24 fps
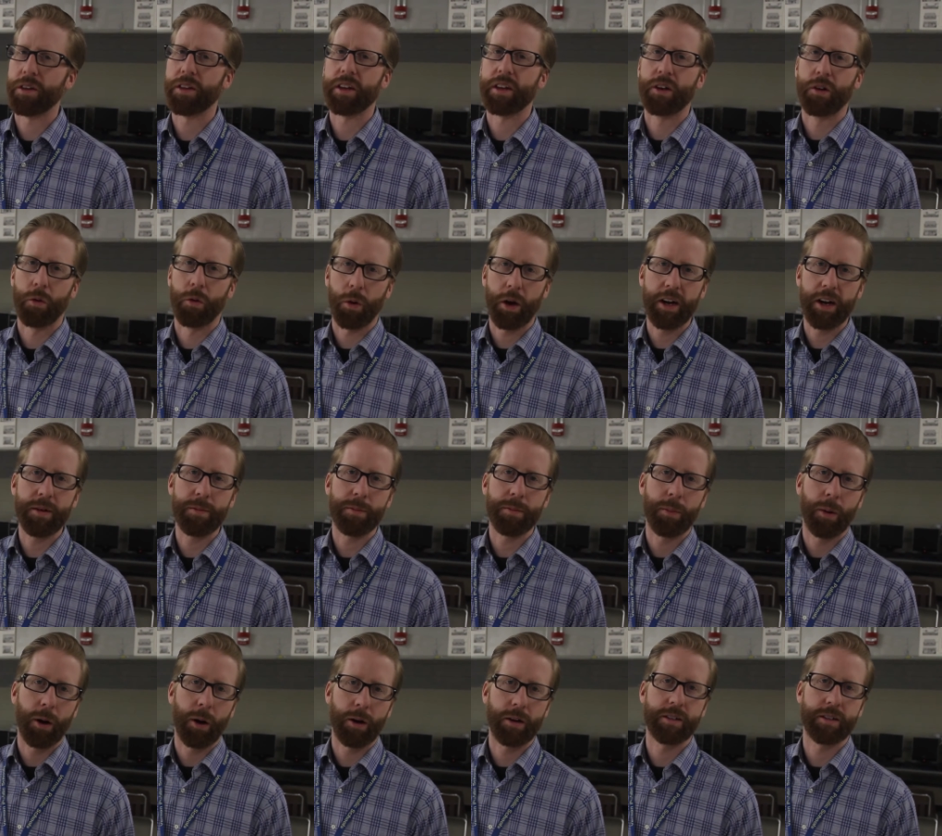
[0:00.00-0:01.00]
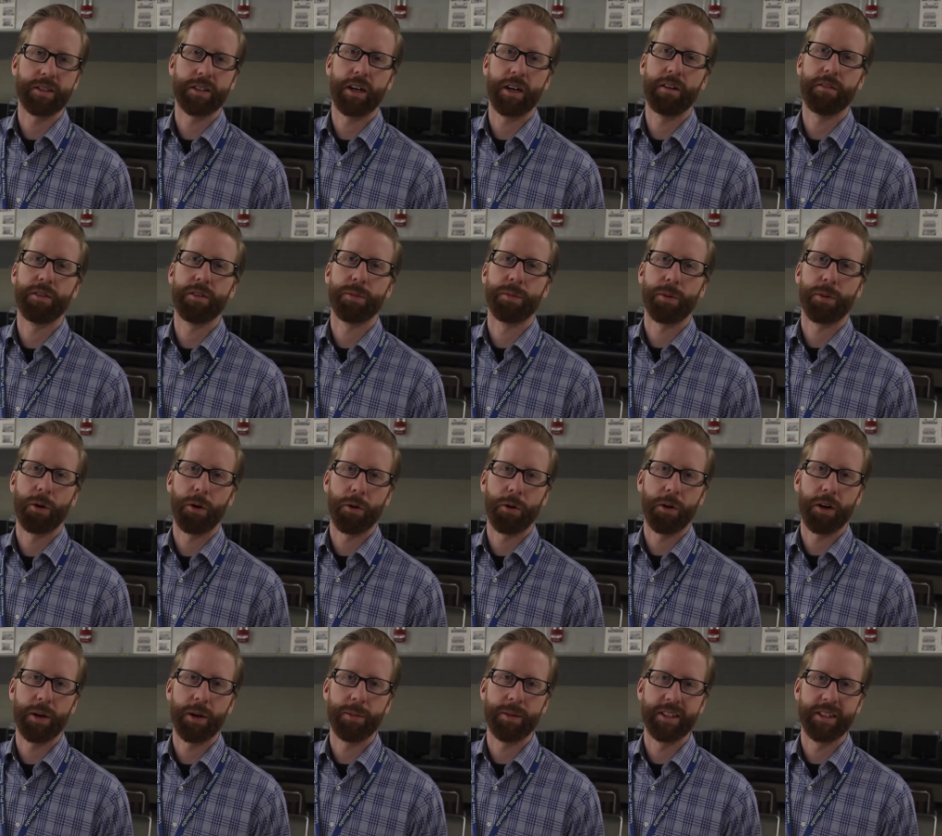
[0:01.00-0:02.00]
of the great parts of the
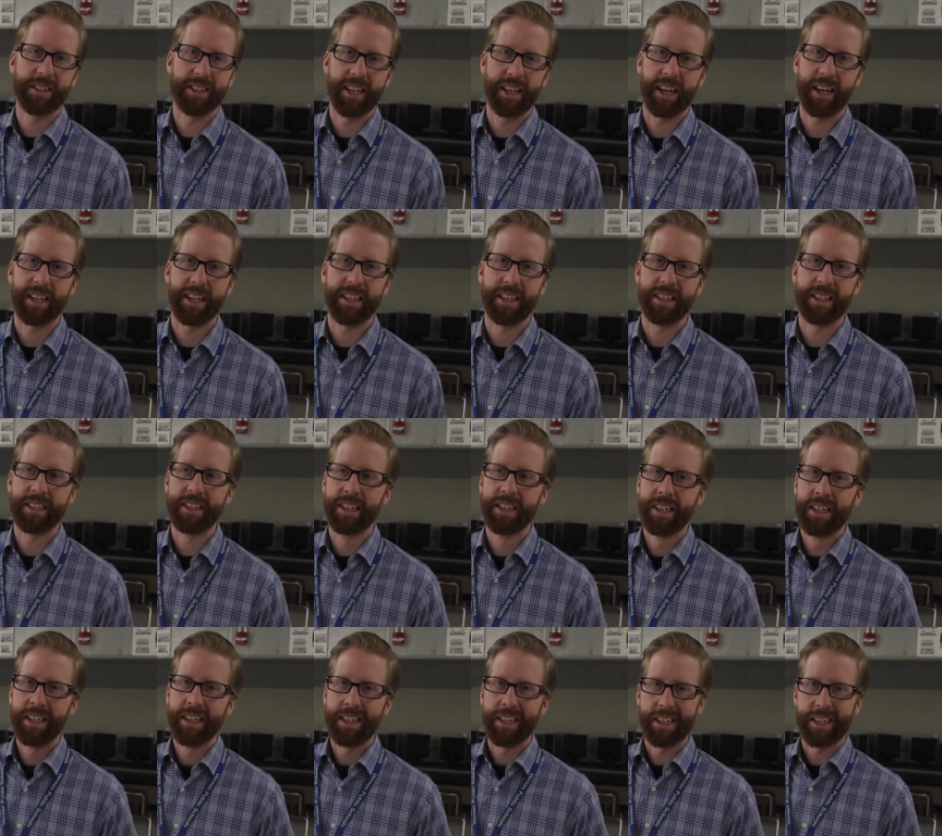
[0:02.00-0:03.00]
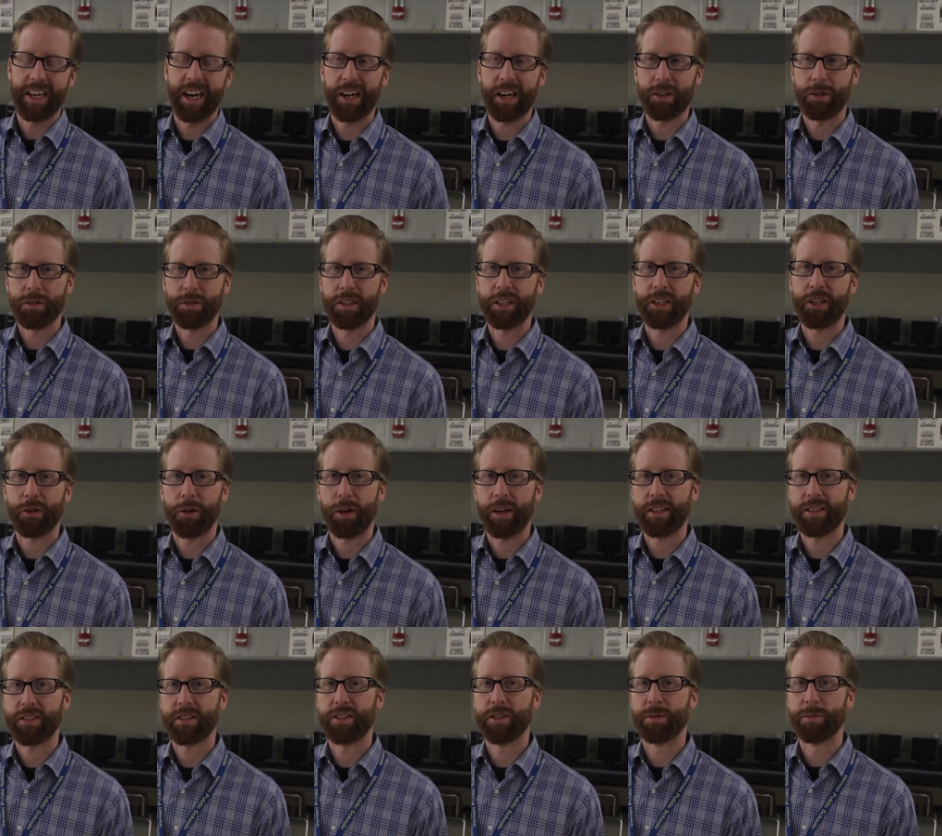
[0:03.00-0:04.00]
program is that it not only
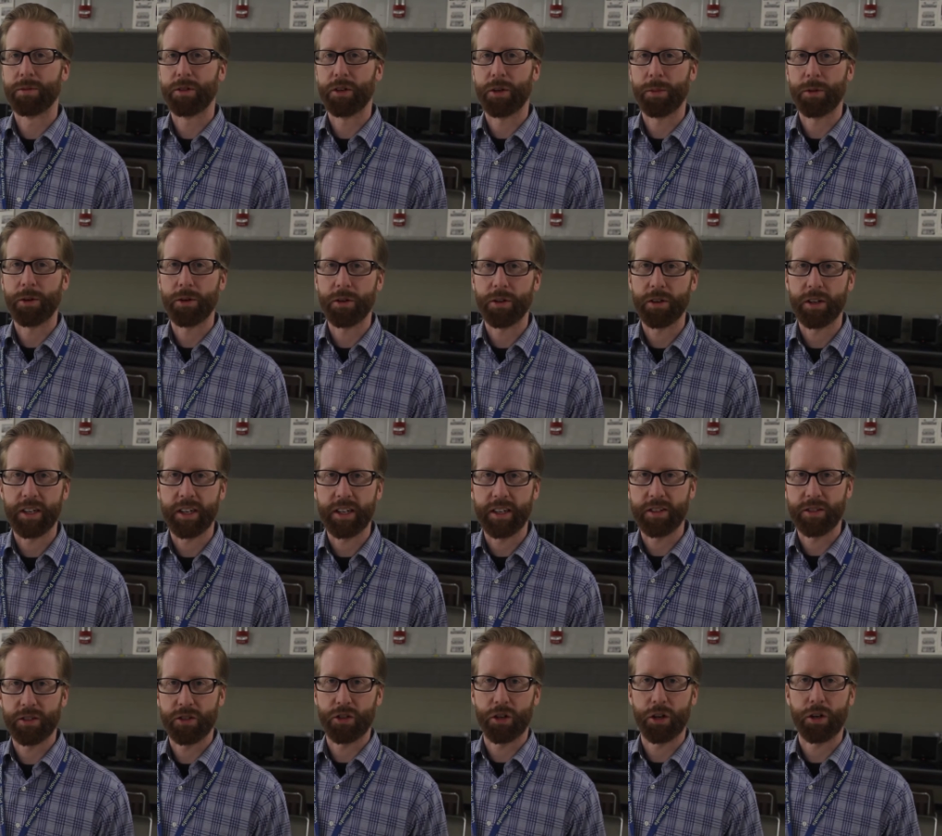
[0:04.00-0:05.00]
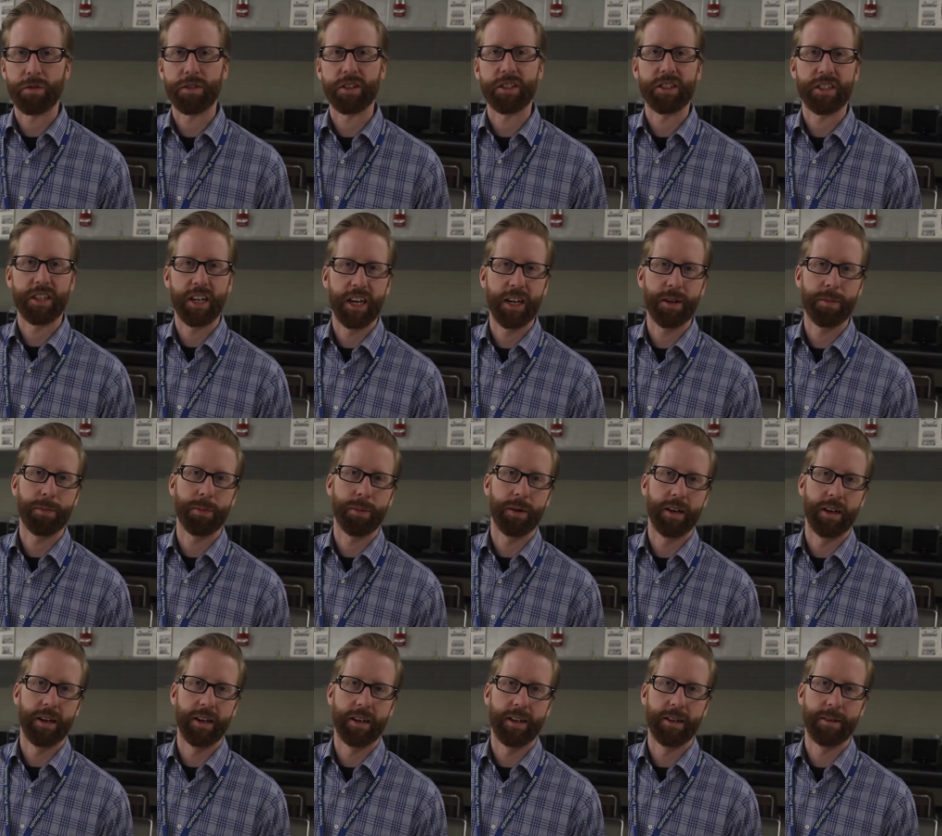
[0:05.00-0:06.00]
creates some community service type
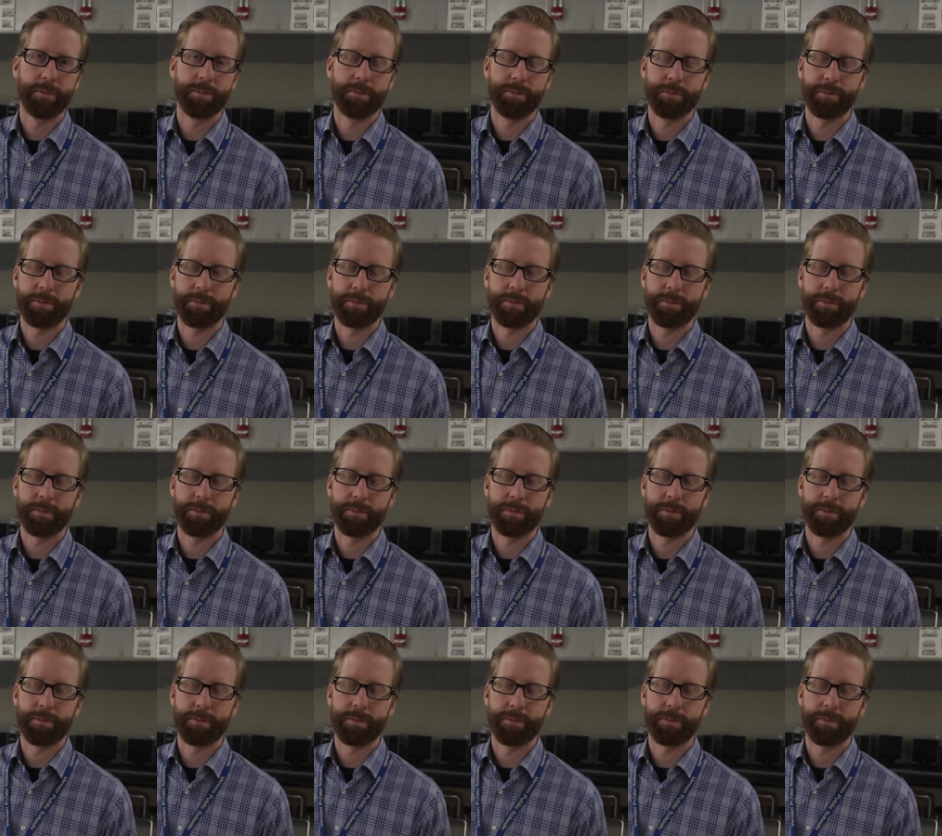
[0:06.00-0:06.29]
uh,